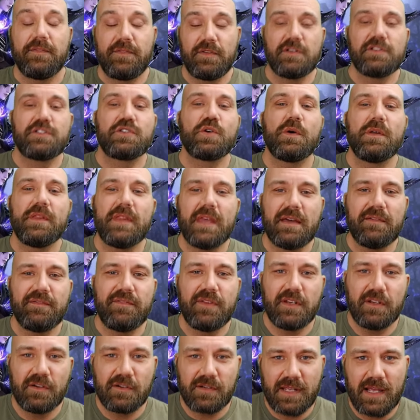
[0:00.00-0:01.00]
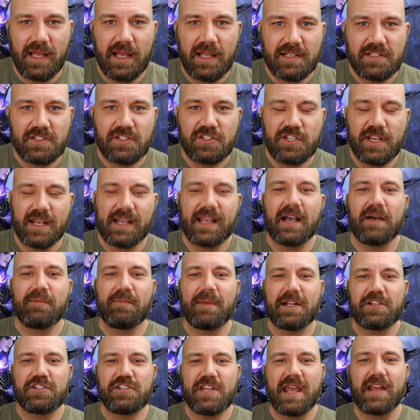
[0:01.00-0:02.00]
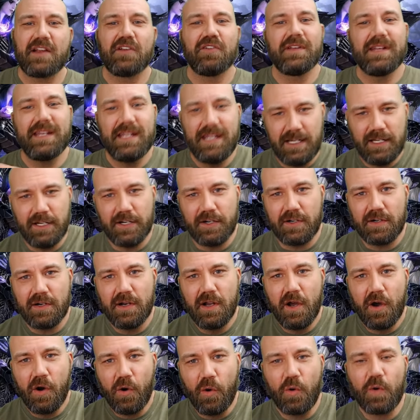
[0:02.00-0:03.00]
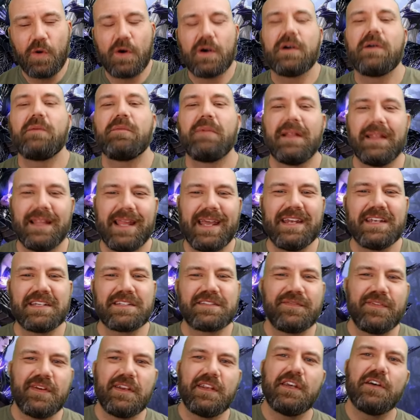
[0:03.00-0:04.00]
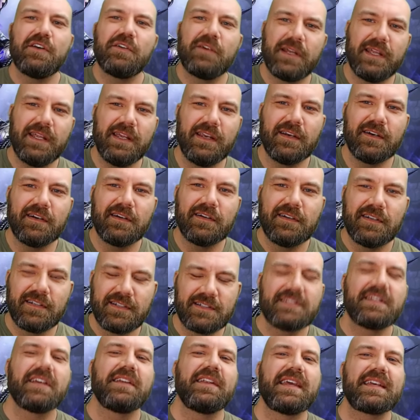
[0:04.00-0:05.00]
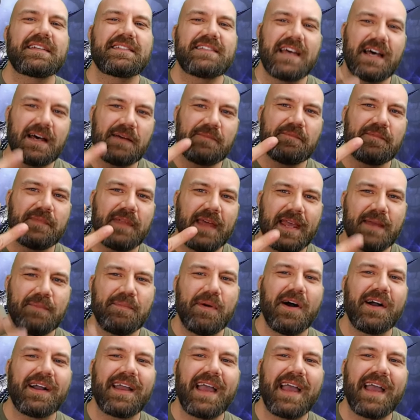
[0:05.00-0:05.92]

you enjoyed that video, guys, check out my channel here or my latest video here. Till next time, eight Park